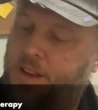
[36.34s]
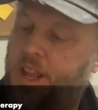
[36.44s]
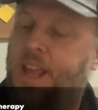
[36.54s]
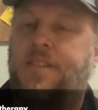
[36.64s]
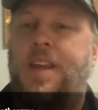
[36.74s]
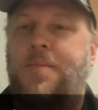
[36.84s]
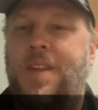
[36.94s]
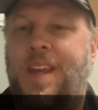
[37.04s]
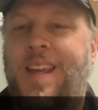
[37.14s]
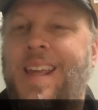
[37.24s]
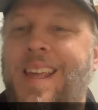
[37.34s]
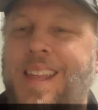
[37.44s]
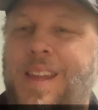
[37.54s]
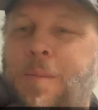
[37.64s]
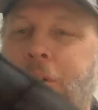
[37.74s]
Huh, same thing.
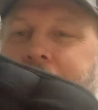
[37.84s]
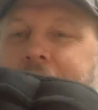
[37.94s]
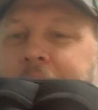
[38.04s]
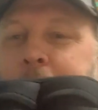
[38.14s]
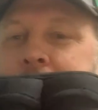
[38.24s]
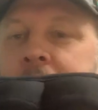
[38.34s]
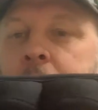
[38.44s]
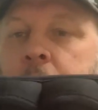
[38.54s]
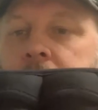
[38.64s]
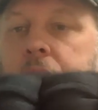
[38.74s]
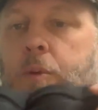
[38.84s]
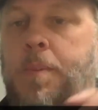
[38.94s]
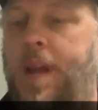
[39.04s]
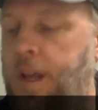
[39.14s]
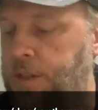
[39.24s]
They're both set up in with the three
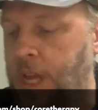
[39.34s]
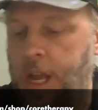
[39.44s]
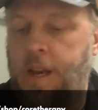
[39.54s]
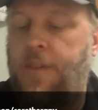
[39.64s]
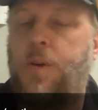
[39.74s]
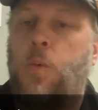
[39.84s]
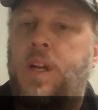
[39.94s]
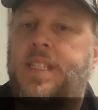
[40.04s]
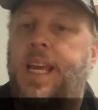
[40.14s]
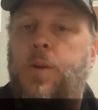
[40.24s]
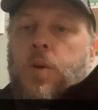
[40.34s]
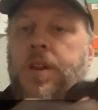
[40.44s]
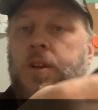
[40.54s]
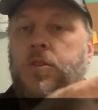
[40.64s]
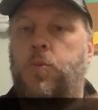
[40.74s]
pounds. Now, if I want to take one of
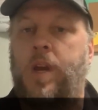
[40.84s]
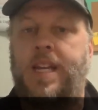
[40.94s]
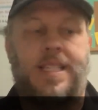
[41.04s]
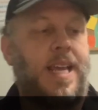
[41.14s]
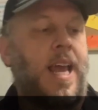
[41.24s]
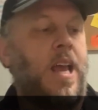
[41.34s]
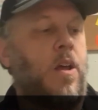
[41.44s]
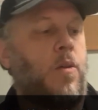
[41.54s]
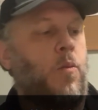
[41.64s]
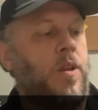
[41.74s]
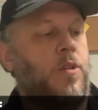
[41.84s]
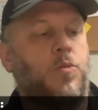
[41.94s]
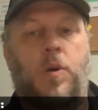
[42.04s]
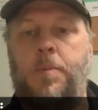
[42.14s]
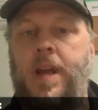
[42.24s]
those weights out, one of those
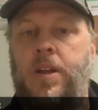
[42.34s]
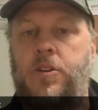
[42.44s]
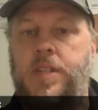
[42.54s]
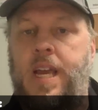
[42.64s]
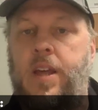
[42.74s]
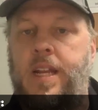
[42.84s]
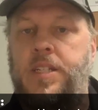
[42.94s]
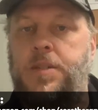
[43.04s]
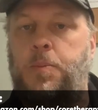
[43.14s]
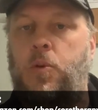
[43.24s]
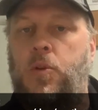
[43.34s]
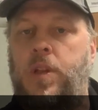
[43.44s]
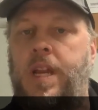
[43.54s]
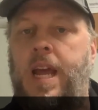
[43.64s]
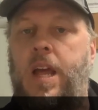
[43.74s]
one pounders out, I just pull
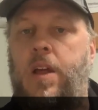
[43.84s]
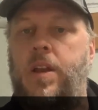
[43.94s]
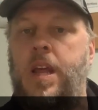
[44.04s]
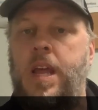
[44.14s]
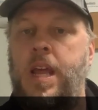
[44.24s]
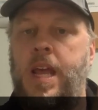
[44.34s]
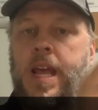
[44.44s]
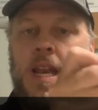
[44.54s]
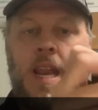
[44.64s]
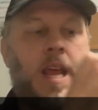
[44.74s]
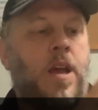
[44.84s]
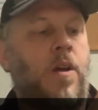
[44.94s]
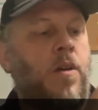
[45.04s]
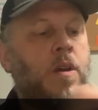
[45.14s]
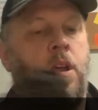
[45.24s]
it out. And
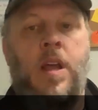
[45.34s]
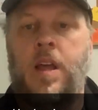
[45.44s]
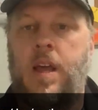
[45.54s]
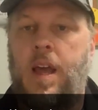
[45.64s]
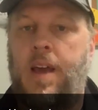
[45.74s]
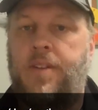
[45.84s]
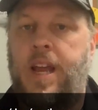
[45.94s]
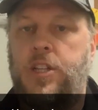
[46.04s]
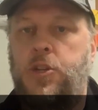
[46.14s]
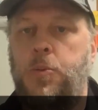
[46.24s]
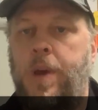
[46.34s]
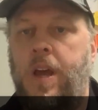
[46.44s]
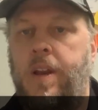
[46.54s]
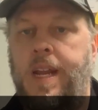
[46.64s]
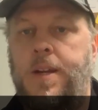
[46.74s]
now I've got a two
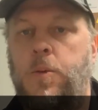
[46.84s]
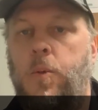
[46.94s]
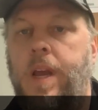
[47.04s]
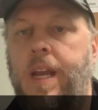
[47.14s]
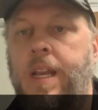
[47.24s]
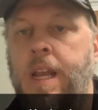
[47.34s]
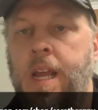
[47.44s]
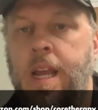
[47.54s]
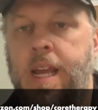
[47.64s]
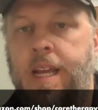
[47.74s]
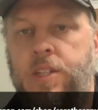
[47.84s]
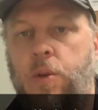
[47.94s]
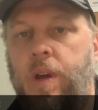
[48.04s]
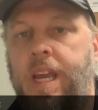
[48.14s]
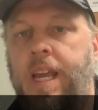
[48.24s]
pound ankle weight. And
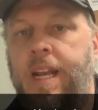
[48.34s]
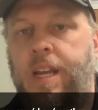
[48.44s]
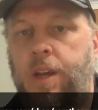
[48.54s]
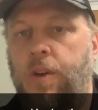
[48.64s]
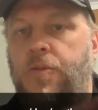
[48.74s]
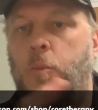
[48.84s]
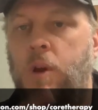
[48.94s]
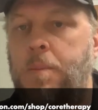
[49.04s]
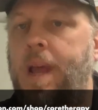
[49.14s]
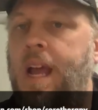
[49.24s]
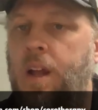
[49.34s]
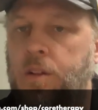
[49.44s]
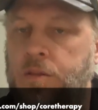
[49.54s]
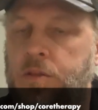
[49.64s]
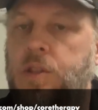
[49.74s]
so again, it can go from one
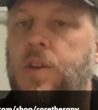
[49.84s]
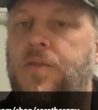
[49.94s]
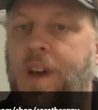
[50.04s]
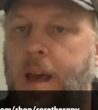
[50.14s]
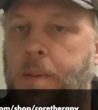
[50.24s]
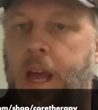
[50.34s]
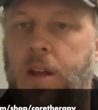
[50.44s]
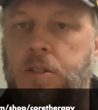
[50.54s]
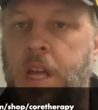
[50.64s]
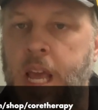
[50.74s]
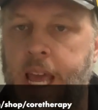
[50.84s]
pound to five pounds.